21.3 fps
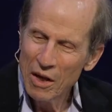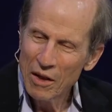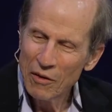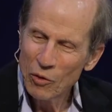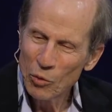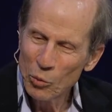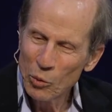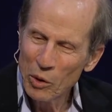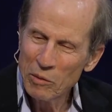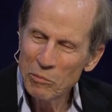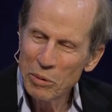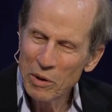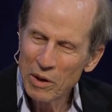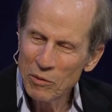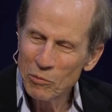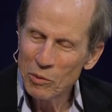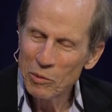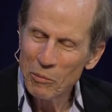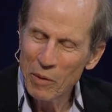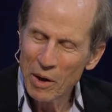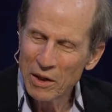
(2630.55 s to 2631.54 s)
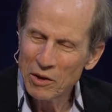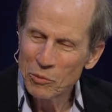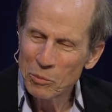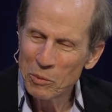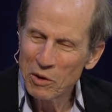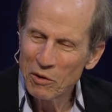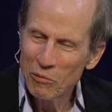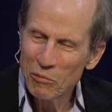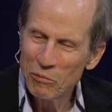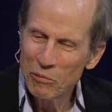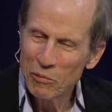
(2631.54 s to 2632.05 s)
the red pen reminds
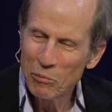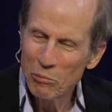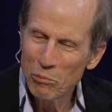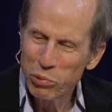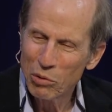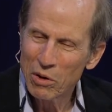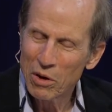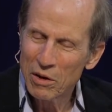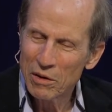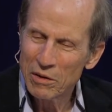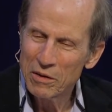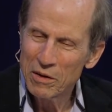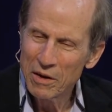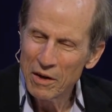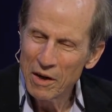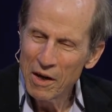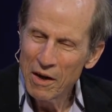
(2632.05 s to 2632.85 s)
me of blood.